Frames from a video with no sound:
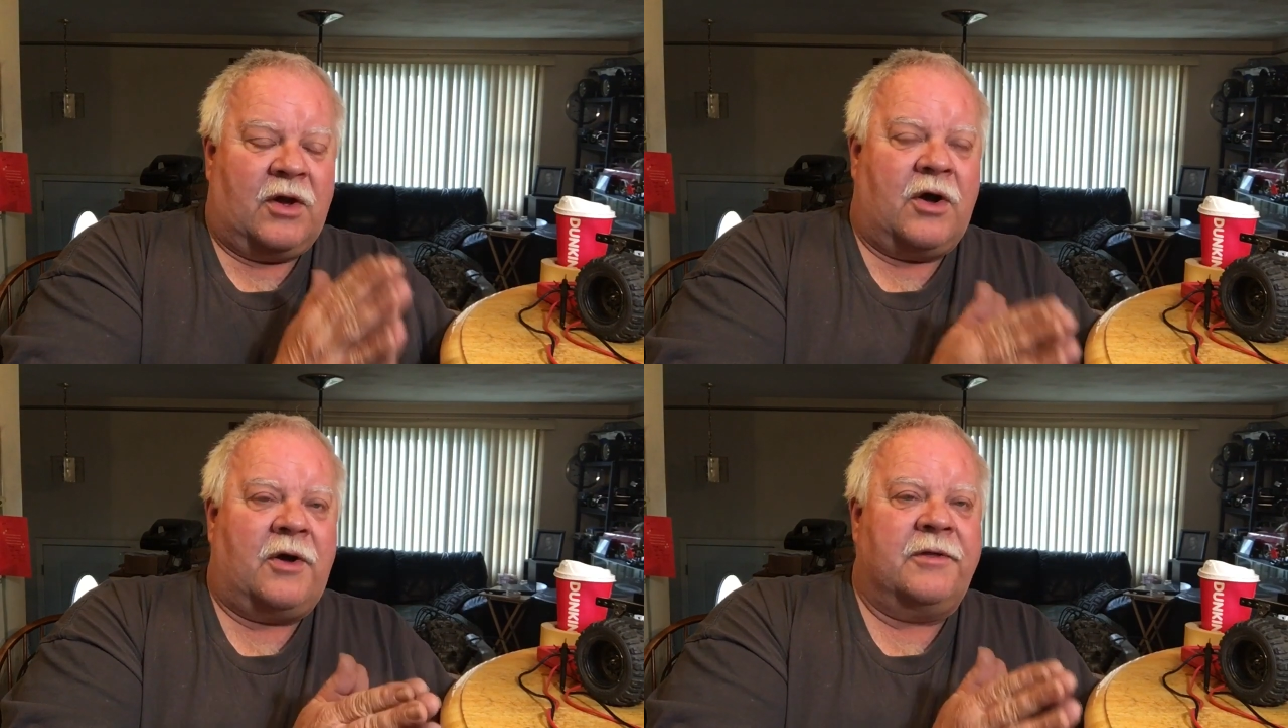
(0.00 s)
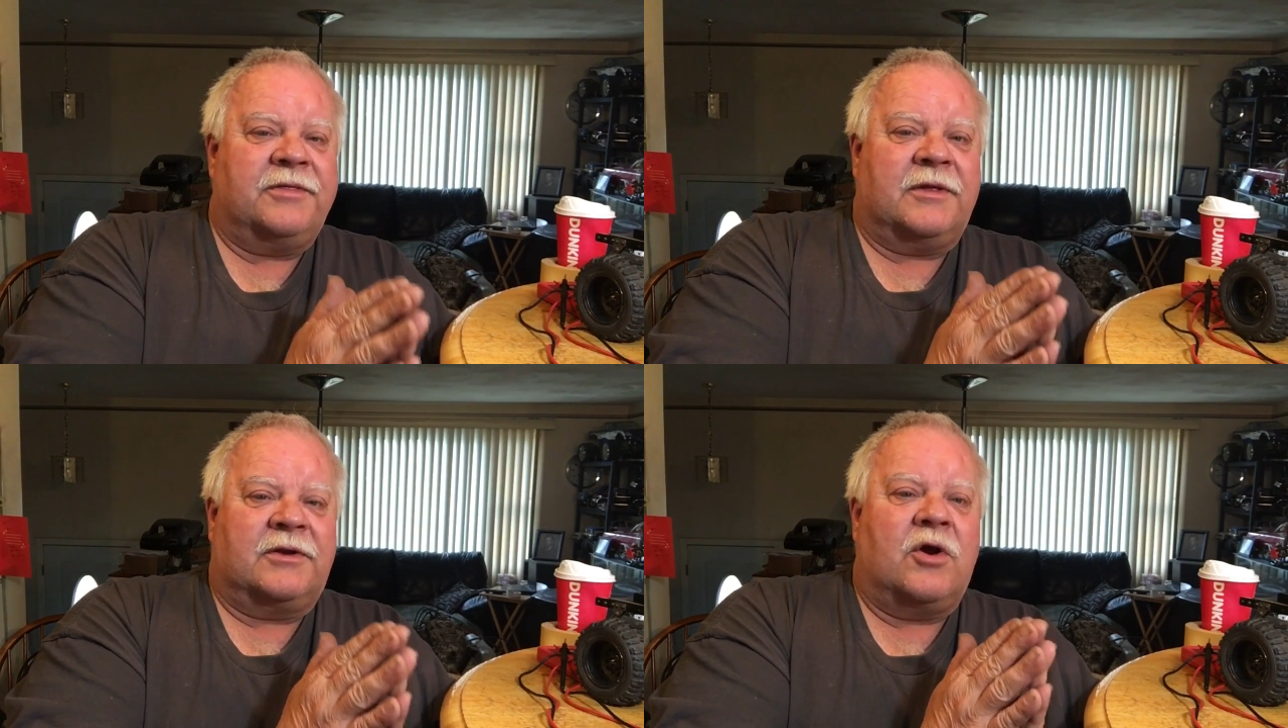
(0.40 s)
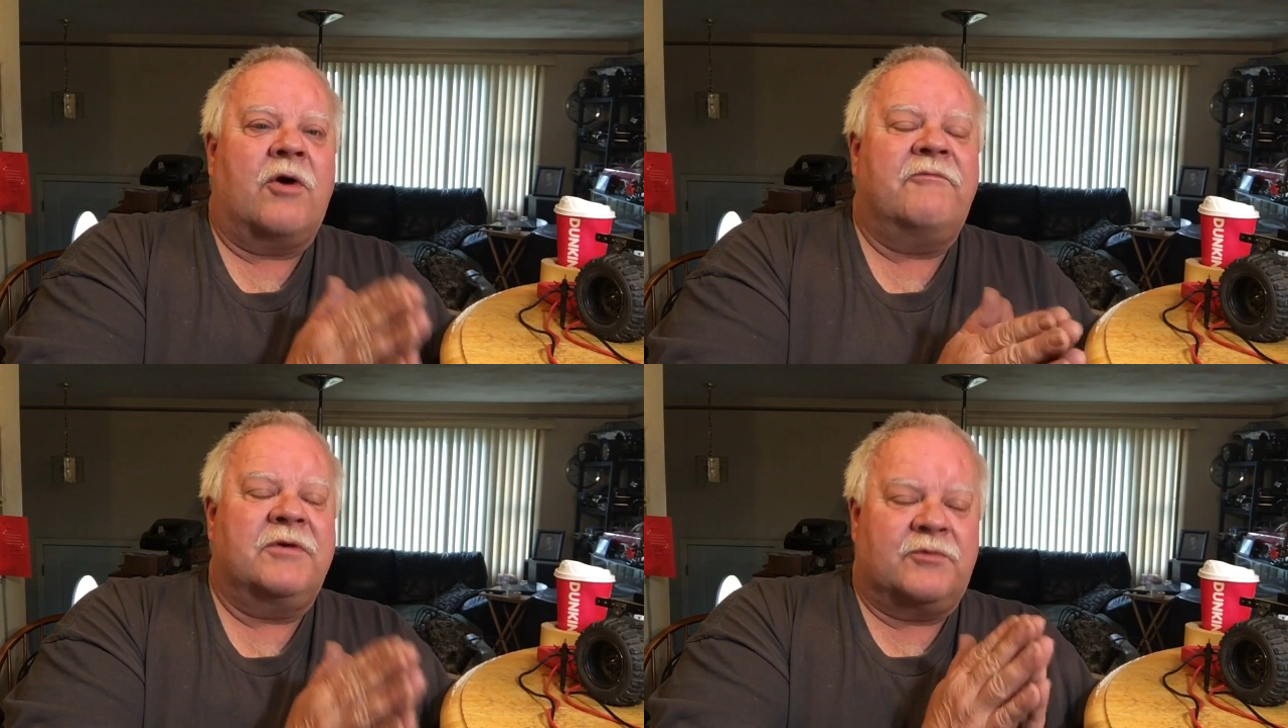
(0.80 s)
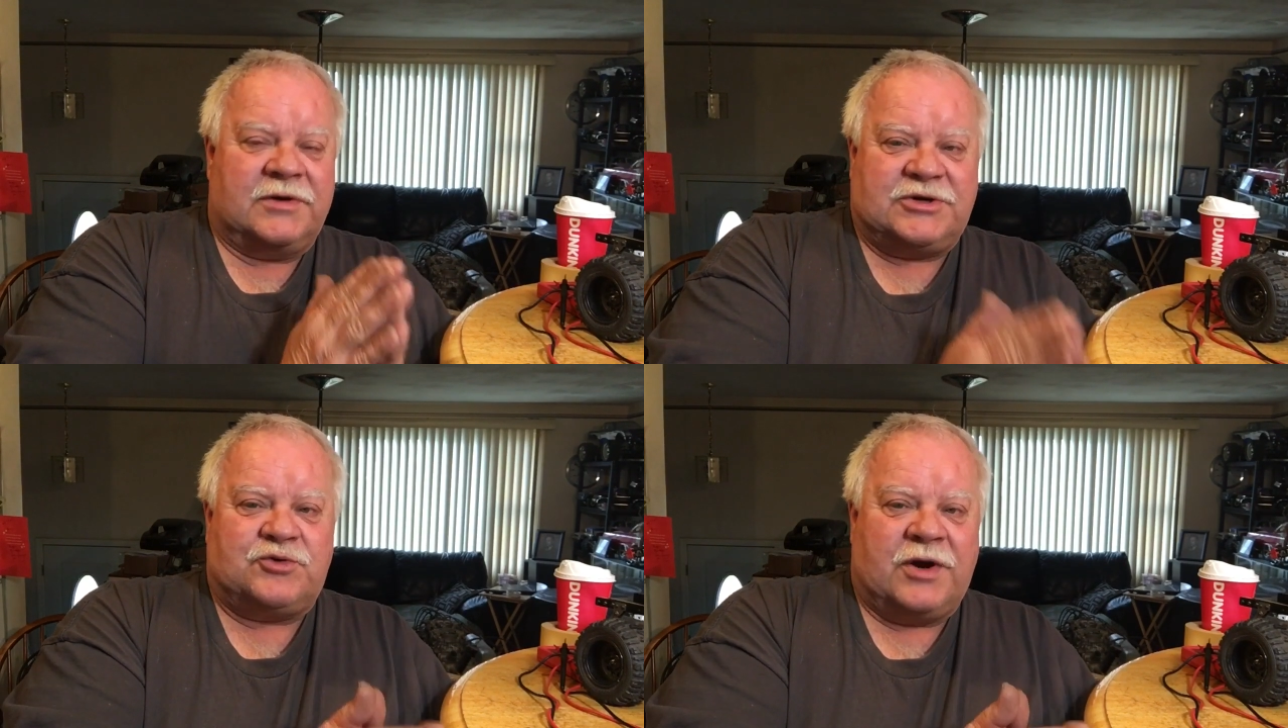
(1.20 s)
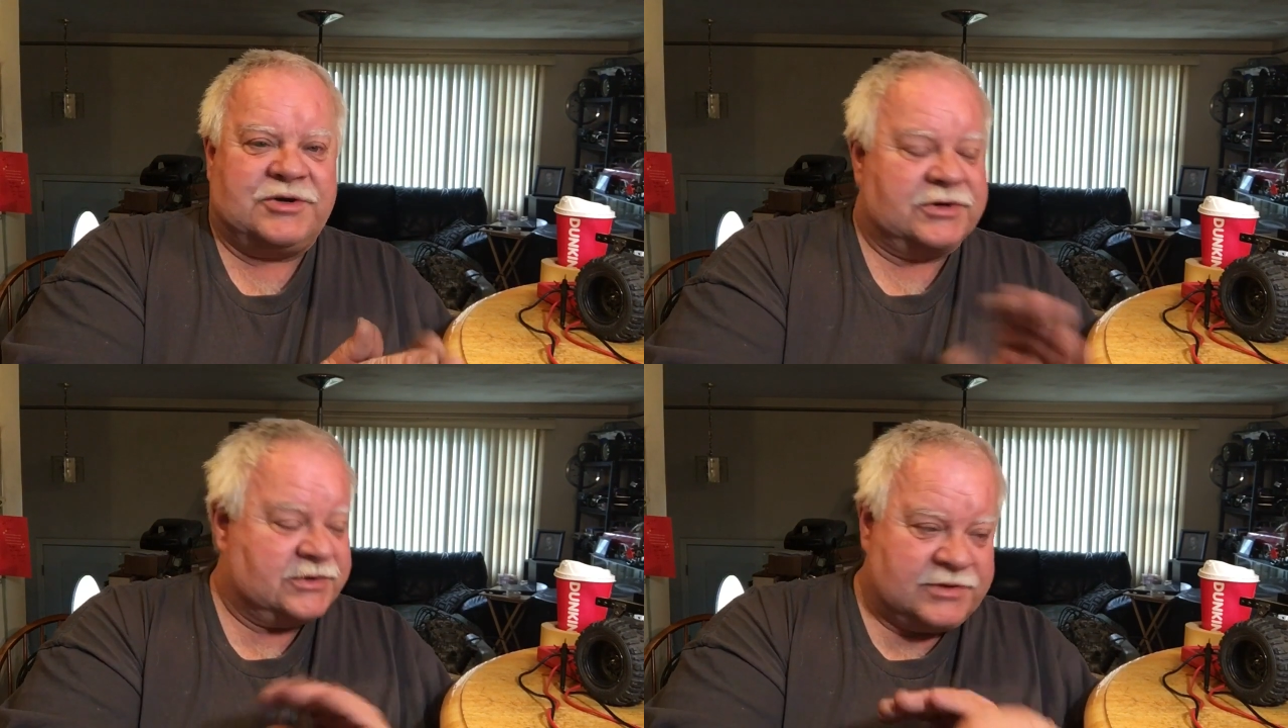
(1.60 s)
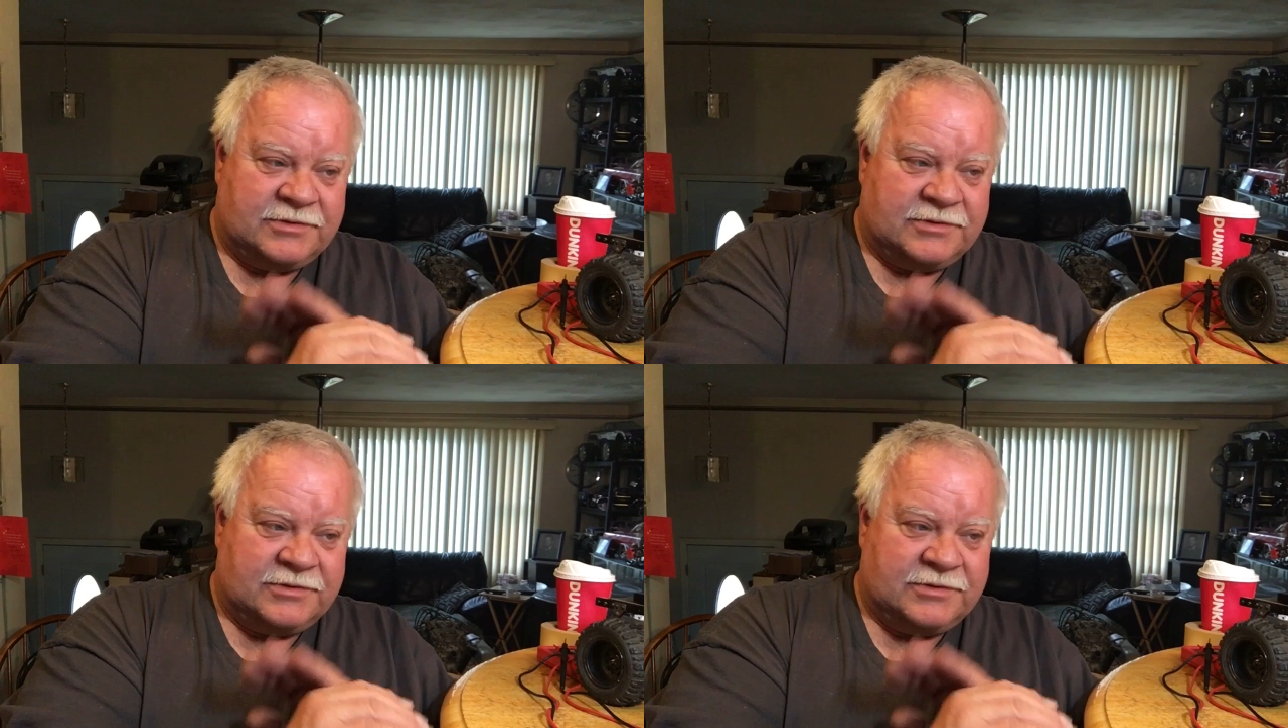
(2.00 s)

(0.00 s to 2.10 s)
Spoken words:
all the COVID restrictions.